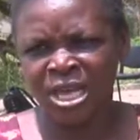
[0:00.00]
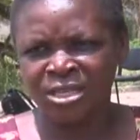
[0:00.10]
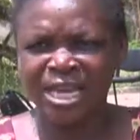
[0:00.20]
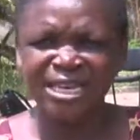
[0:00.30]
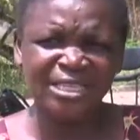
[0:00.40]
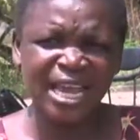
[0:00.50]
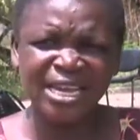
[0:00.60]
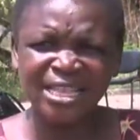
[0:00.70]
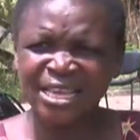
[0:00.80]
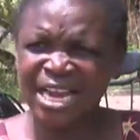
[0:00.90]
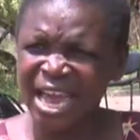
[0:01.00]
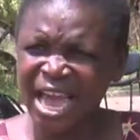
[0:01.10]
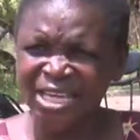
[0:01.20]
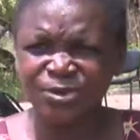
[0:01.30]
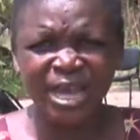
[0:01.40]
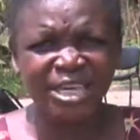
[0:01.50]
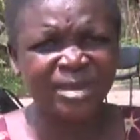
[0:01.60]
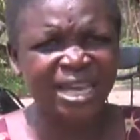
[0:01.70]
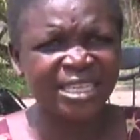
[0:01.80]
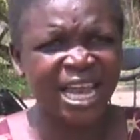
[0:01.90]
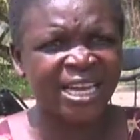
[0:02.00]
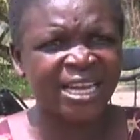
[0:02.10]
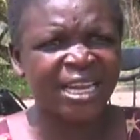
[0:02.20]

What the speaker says: So I decided that I had to get my child.